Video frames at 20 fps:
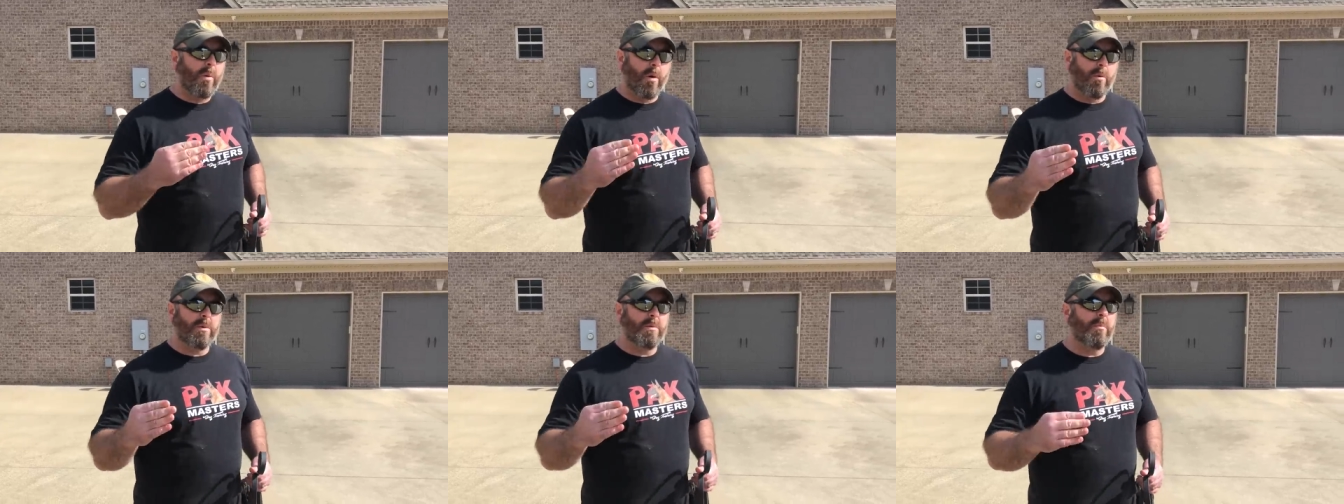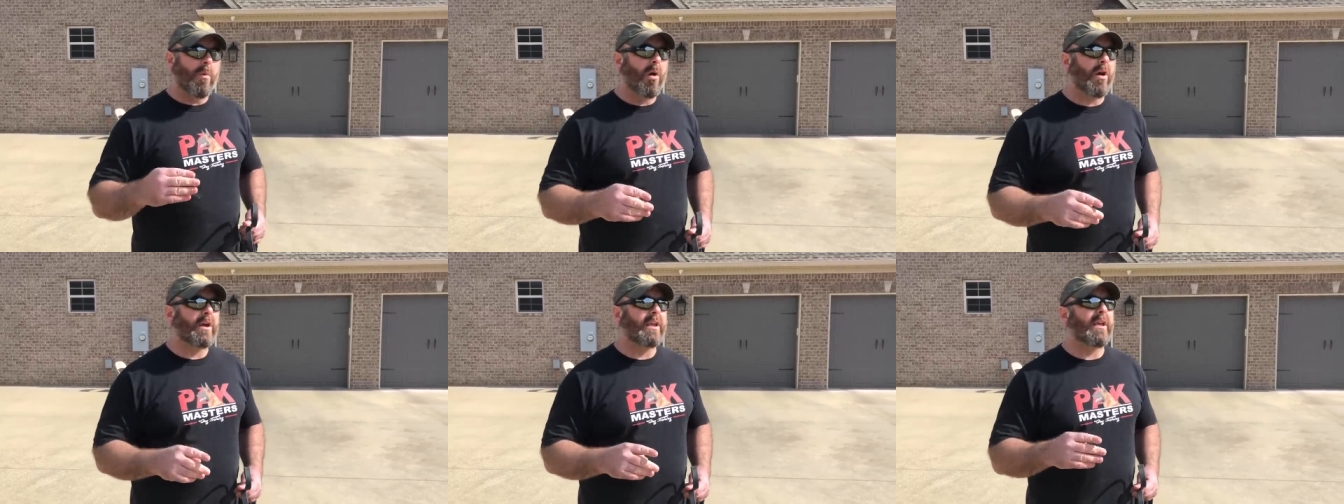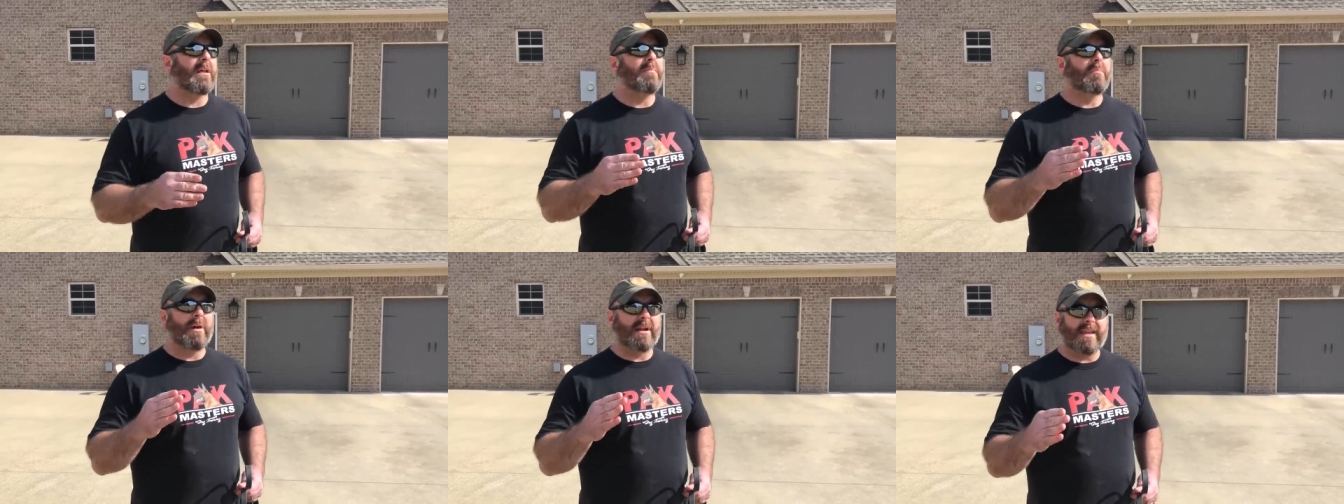when we mark
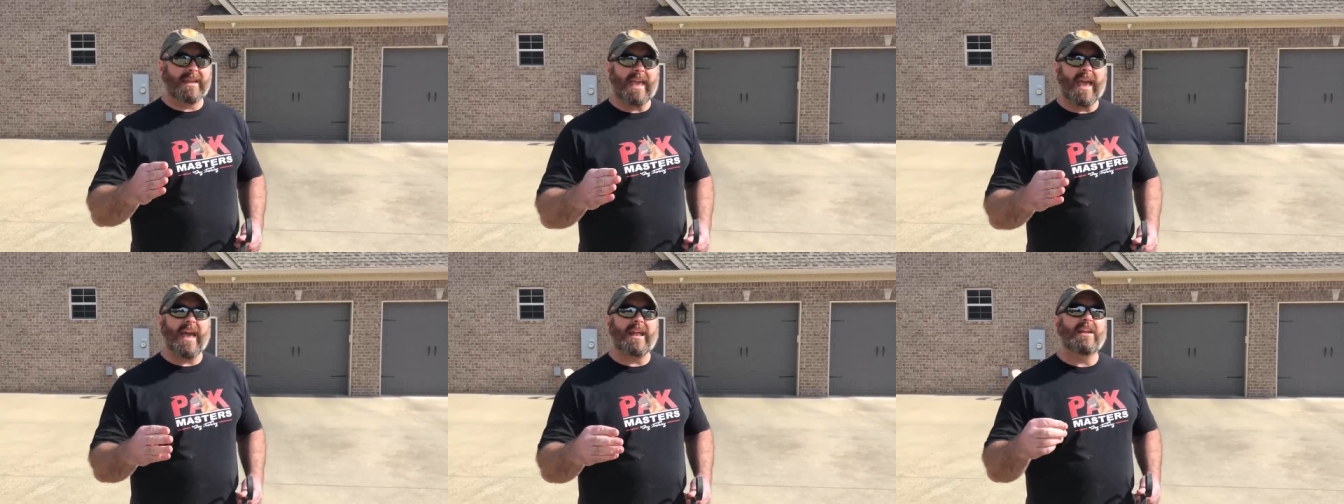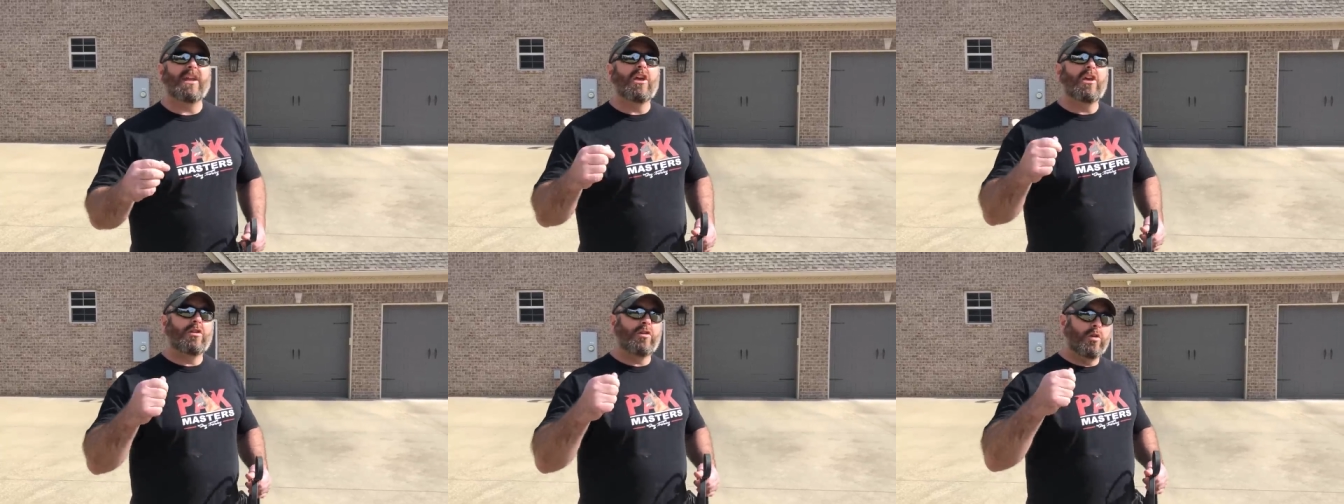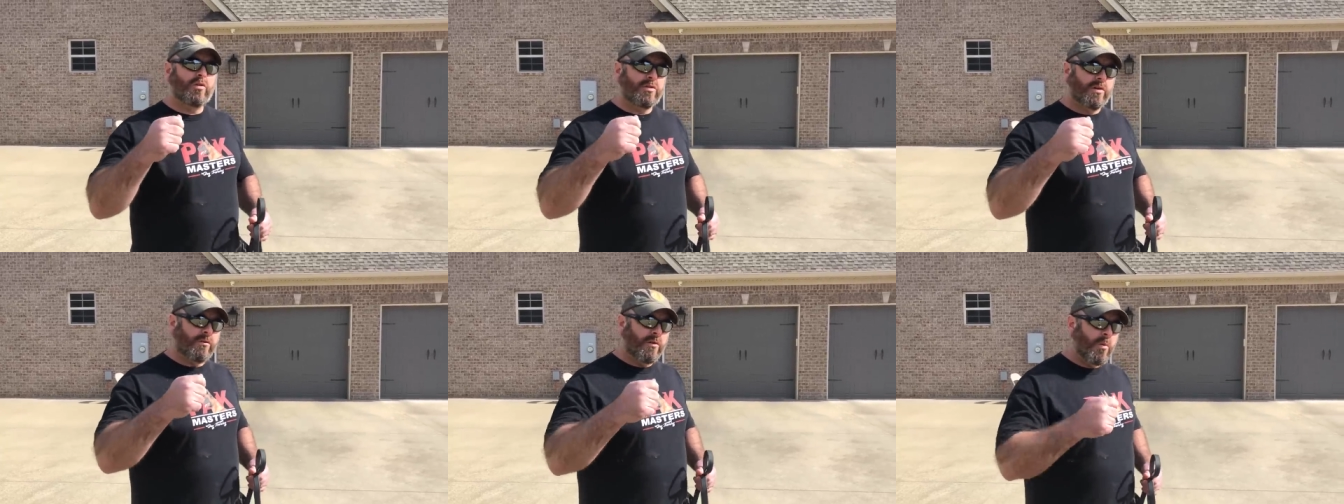it. But again,
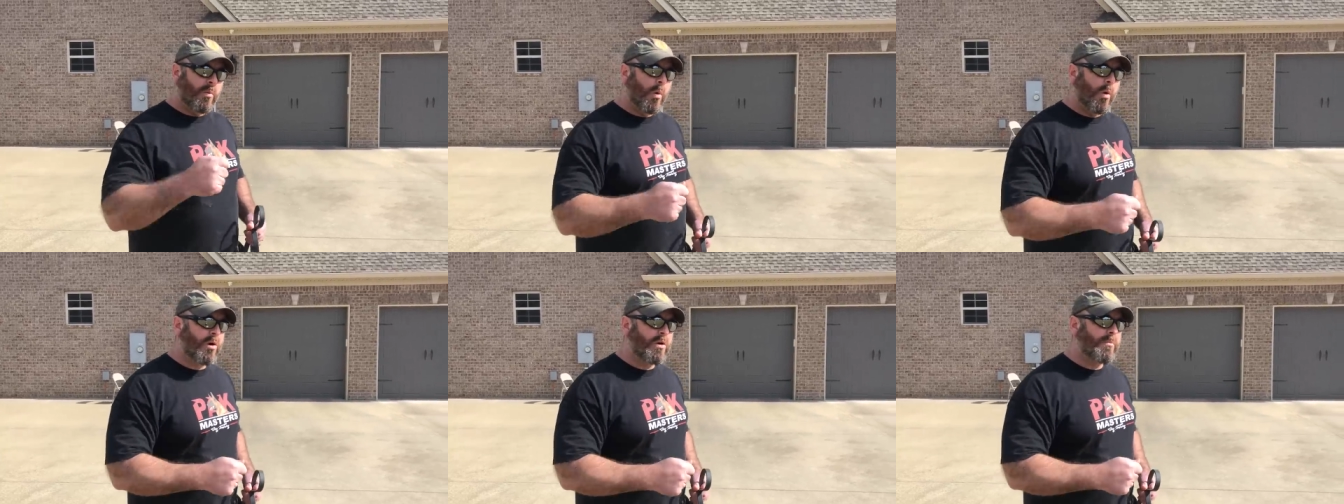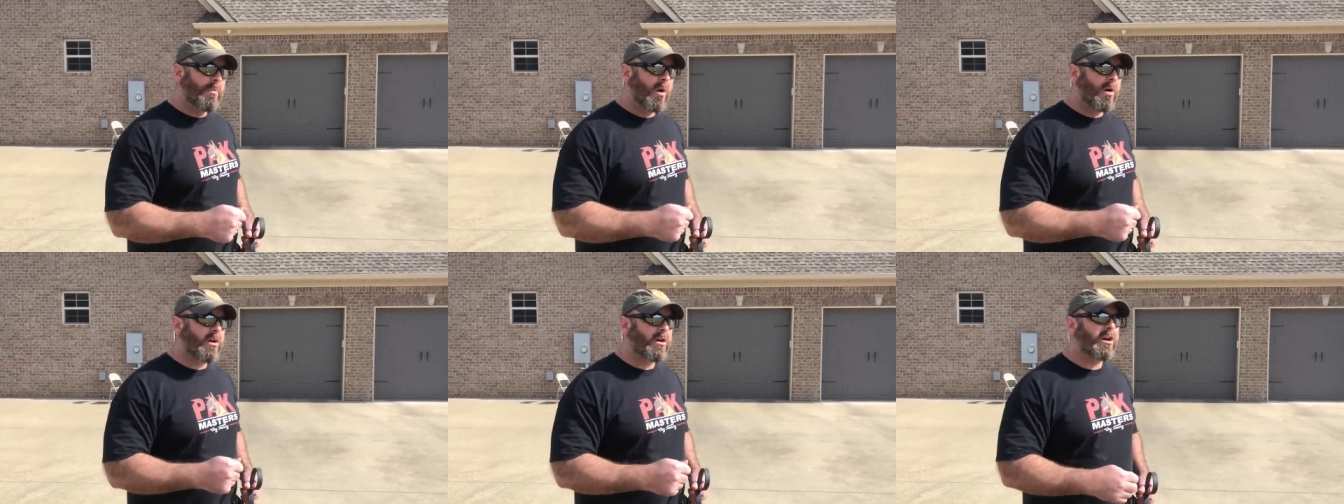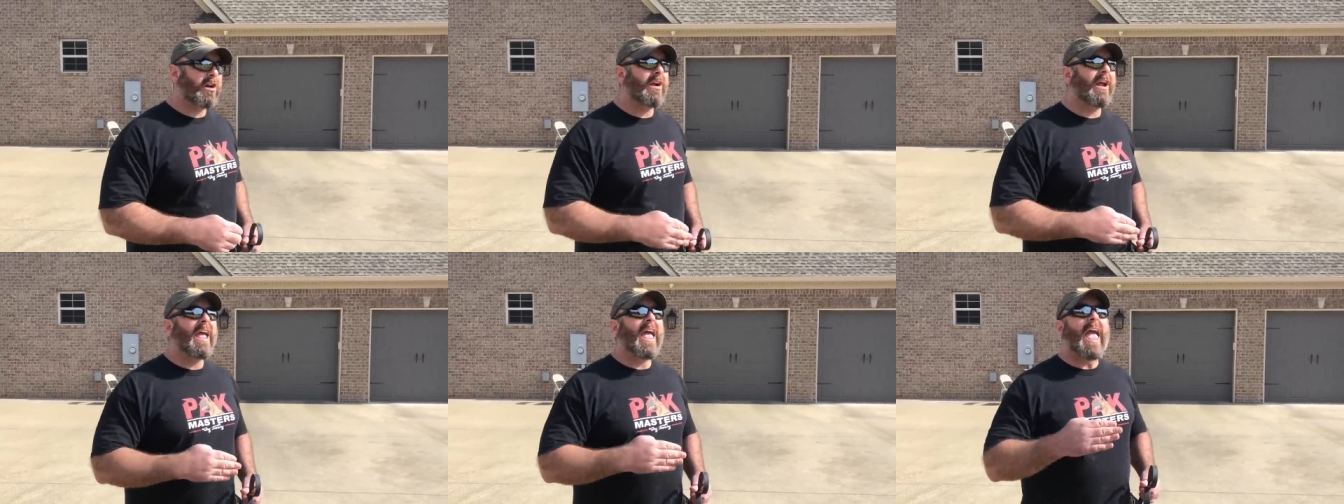use a reward
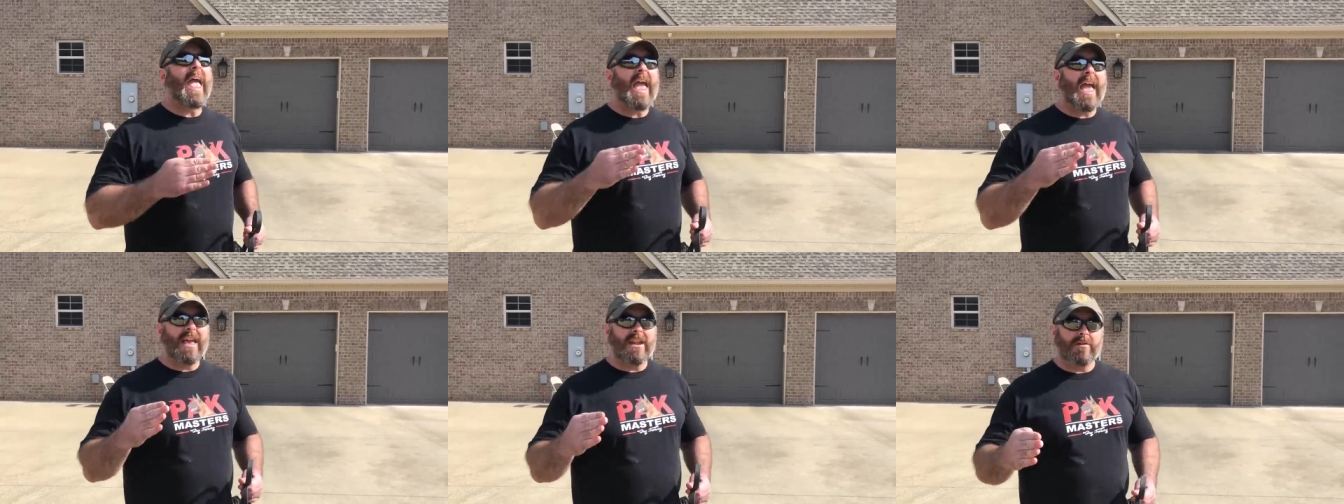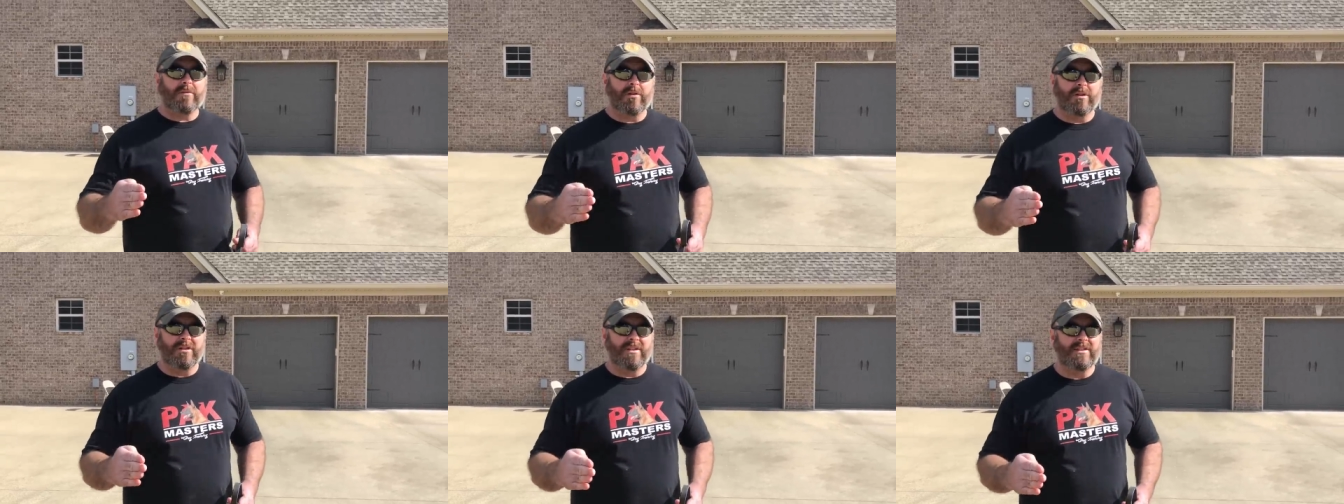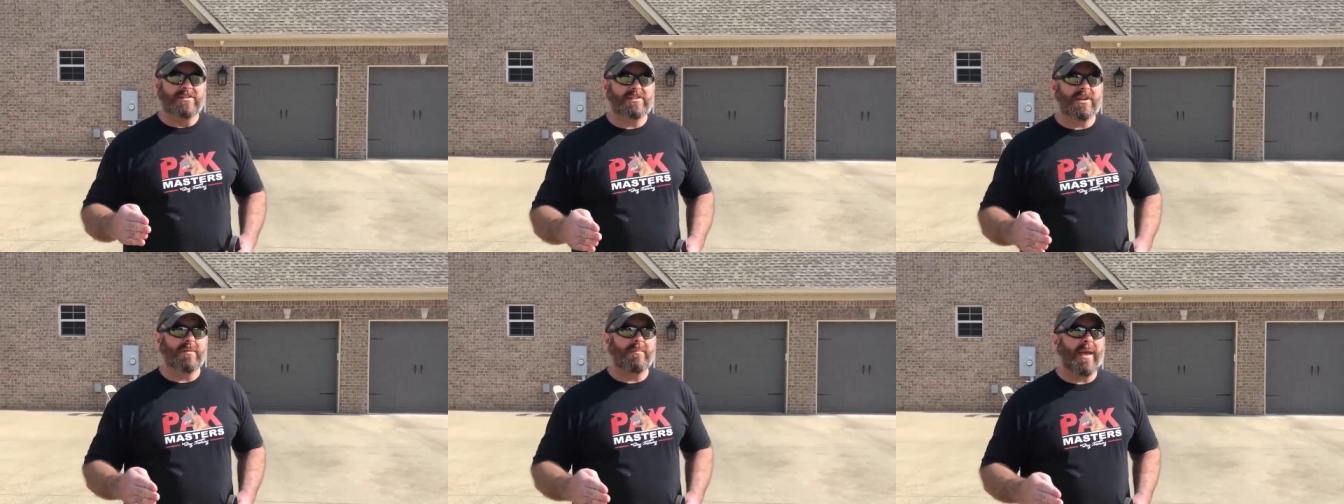marker and a
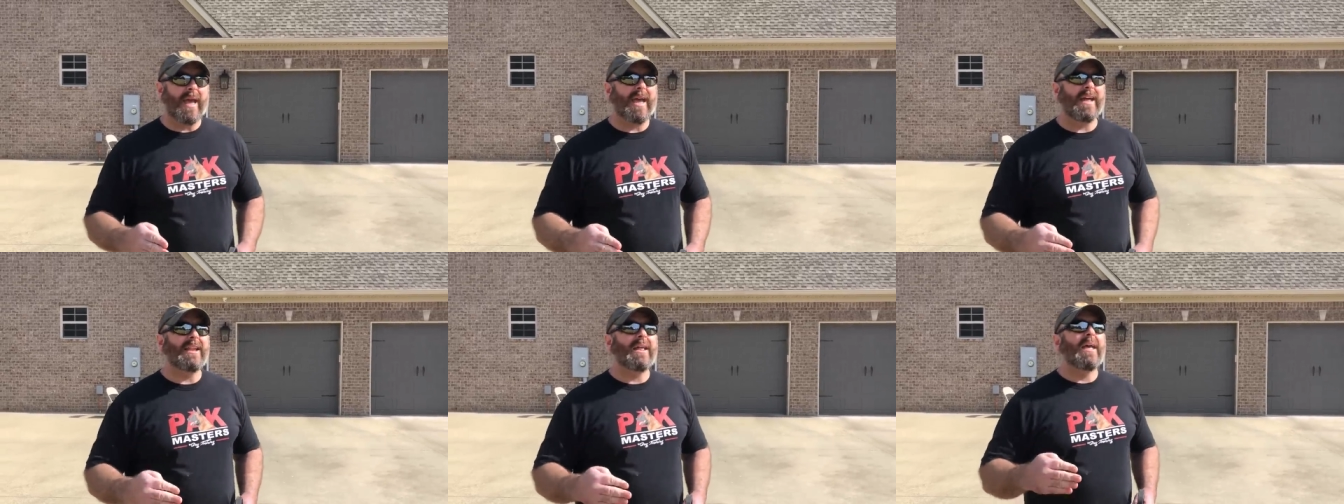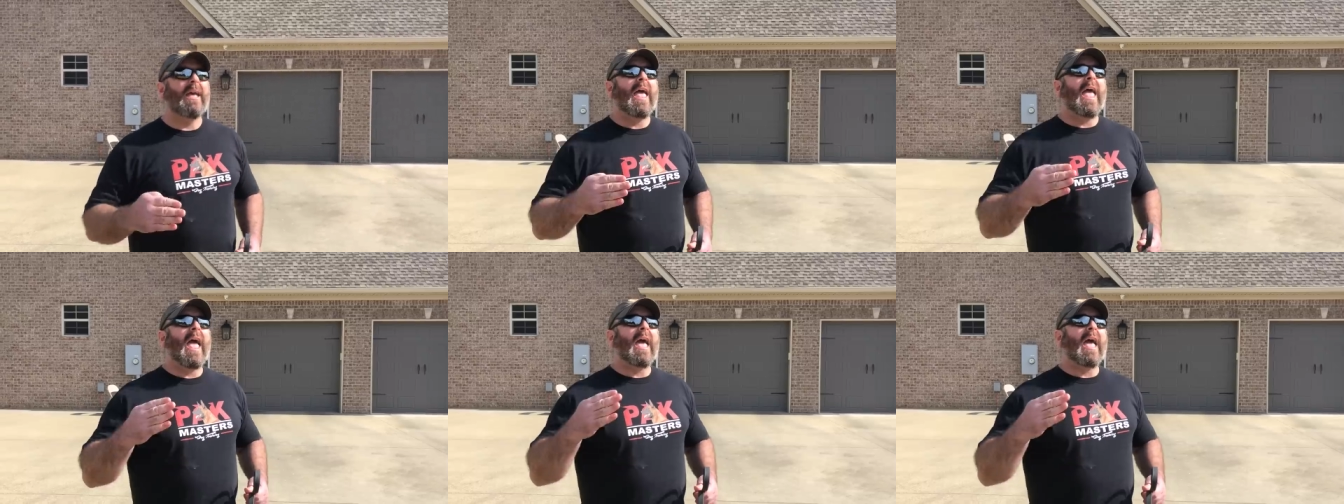release command.